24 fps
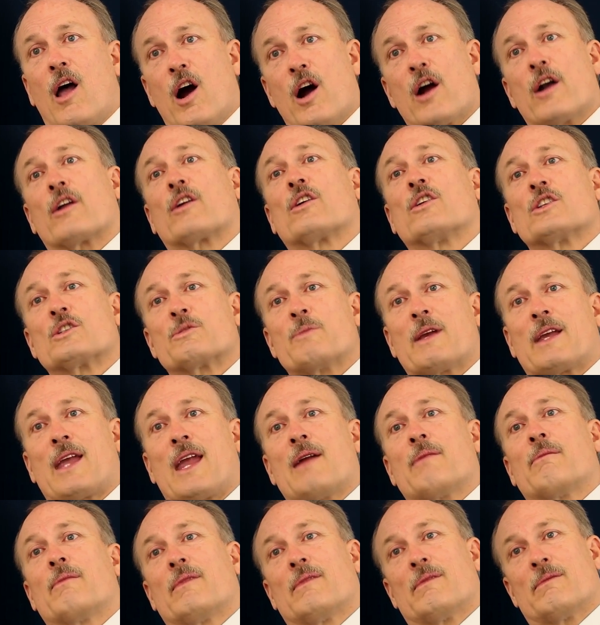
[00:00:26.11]
articles
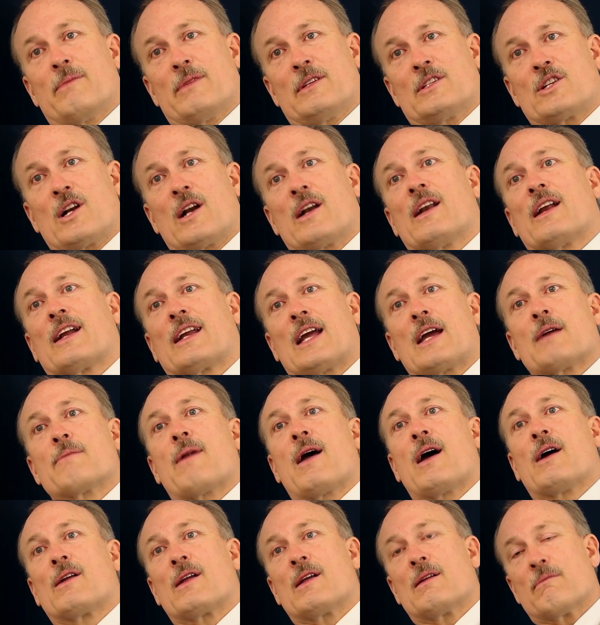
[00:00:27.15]
became started to come
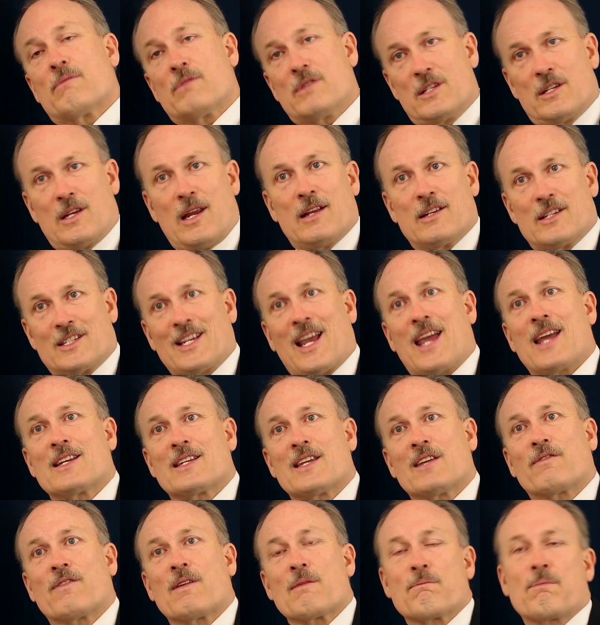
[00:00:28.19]
out in, in
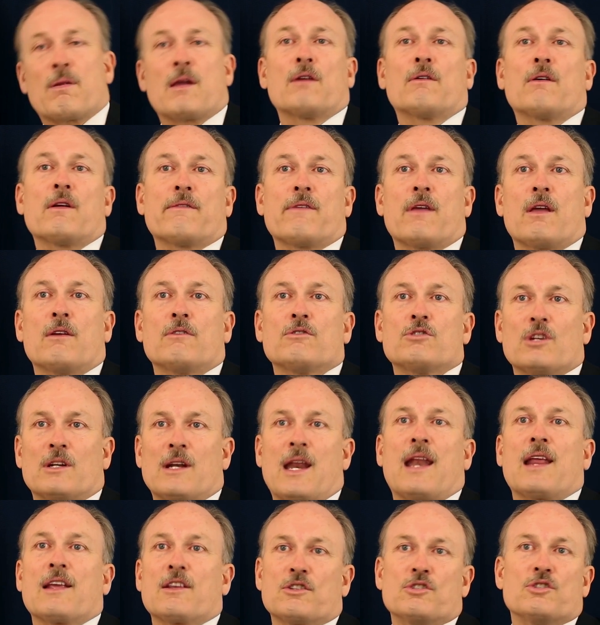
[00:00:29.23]
scientific peer-reviewed
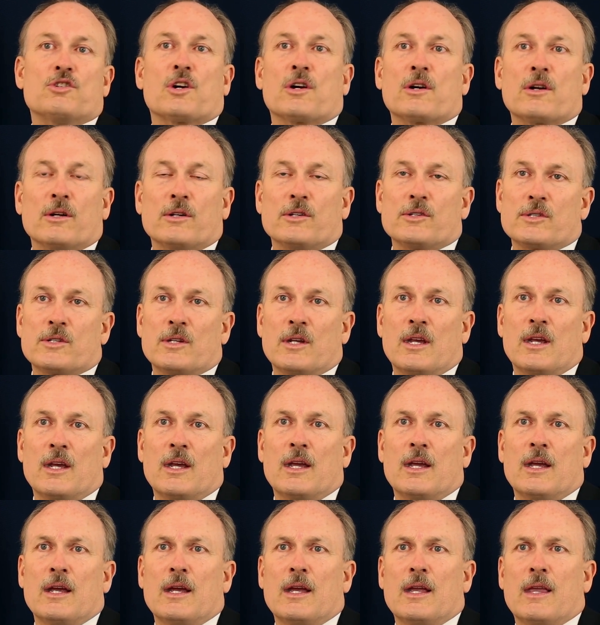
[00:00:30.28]
genetic journals
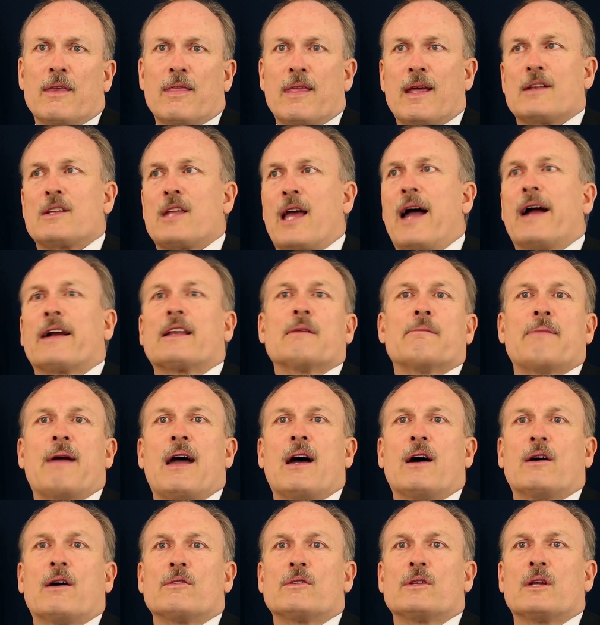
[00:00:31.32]
that talked
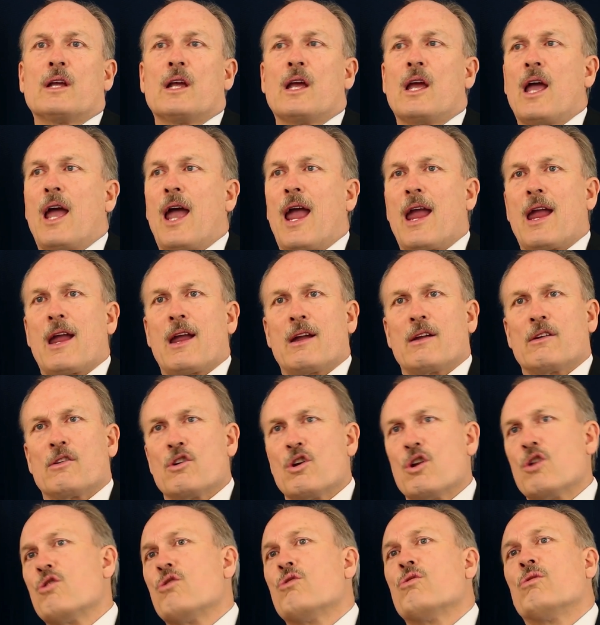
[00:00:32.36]
about a
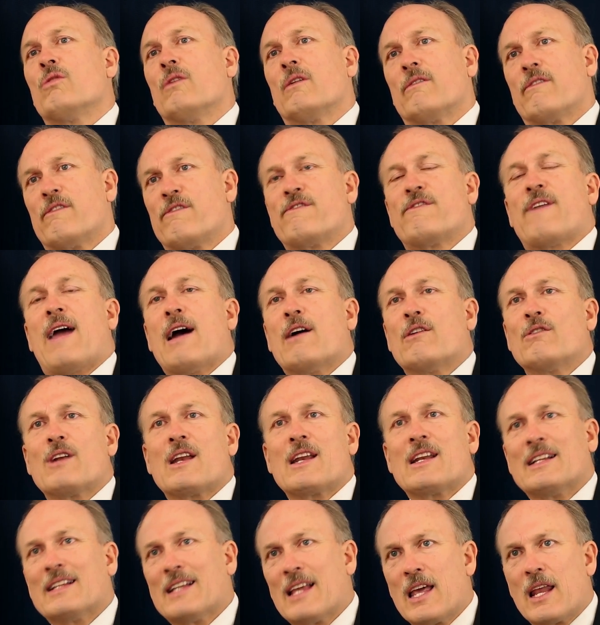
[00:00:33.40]
new
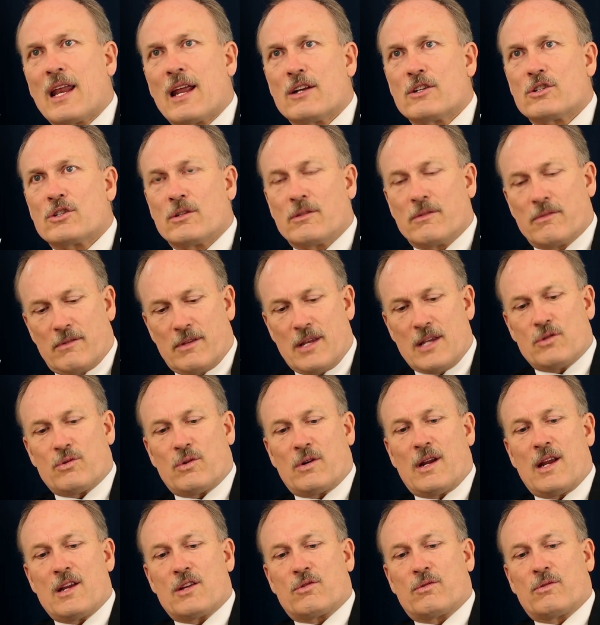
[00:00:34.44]
founding lineage. These
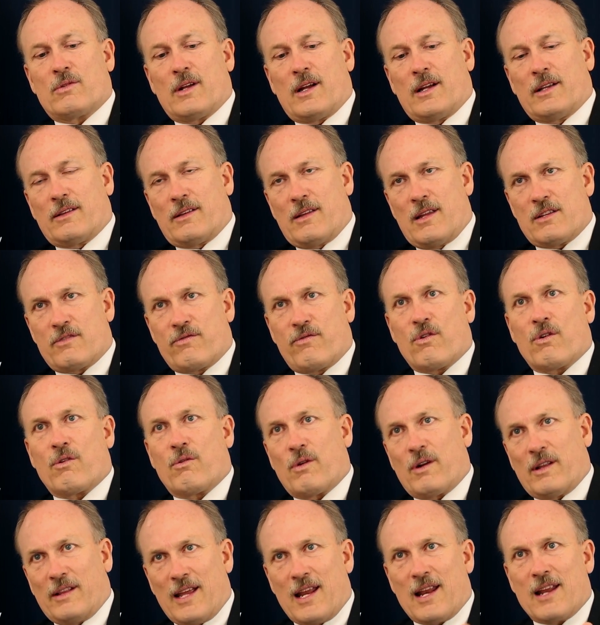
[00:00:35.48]
were each of these
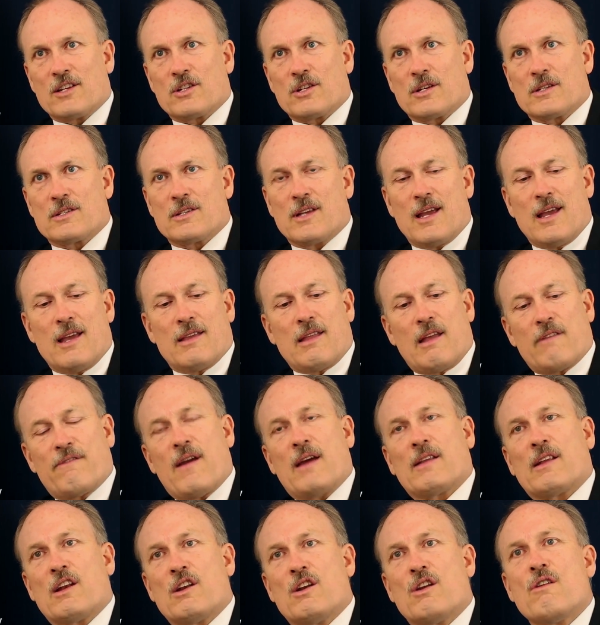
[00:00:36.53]
forward lineages. They
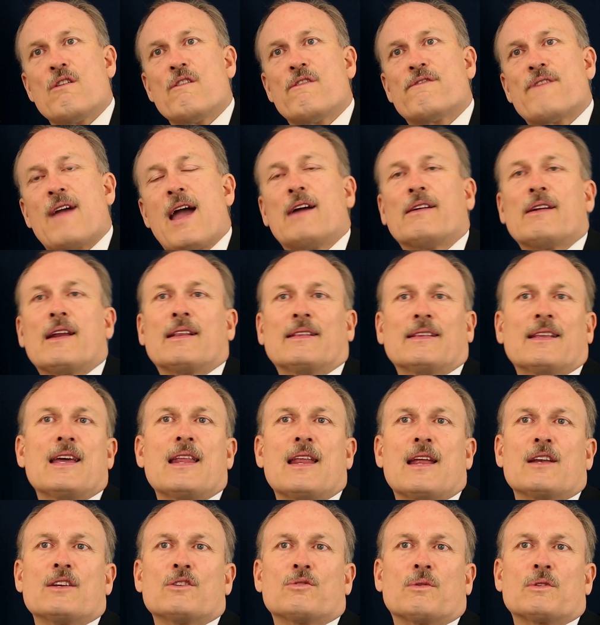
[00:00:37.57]
found a new founding
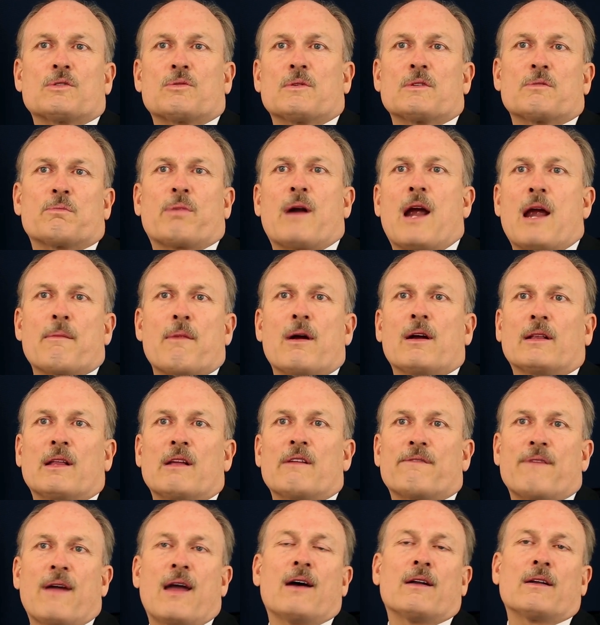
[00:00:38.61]
lineage, which was
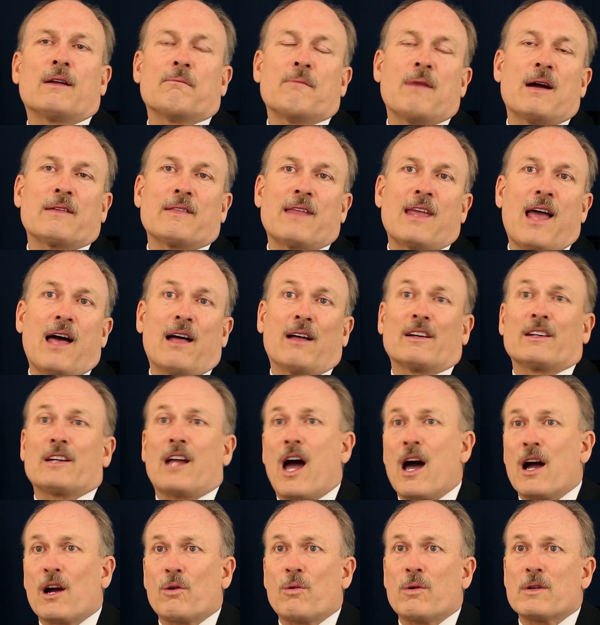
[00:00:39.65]
primarily found among the
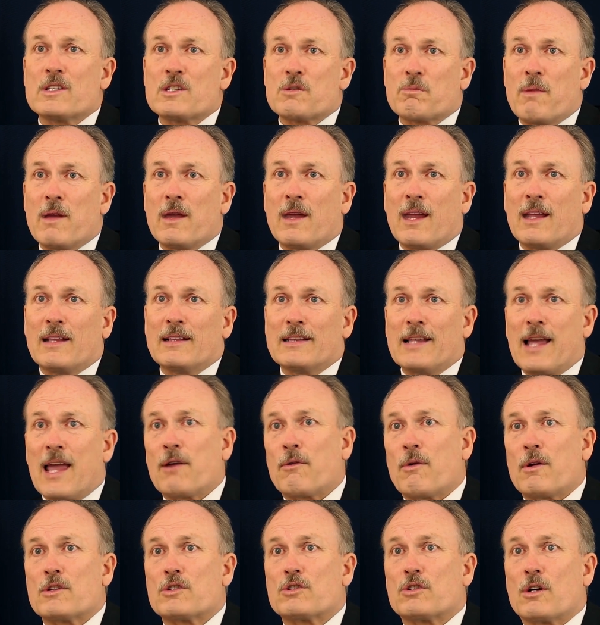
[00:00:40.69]
Algonquin-speaking
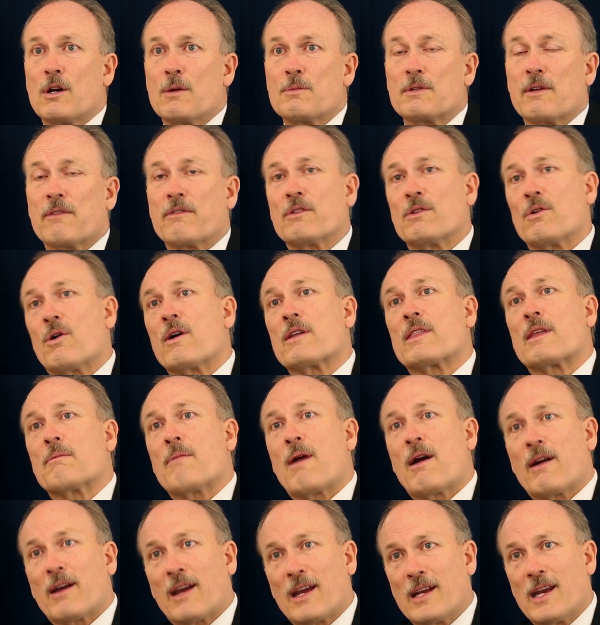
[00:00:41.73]
language groups of North
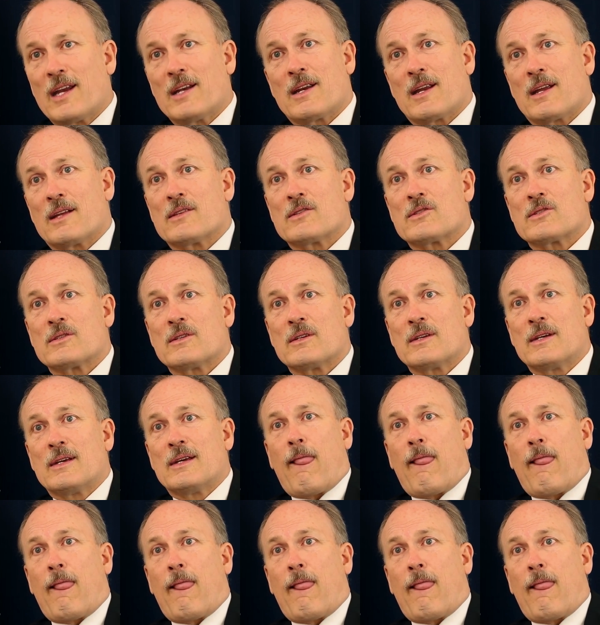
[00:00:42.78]
American Indians.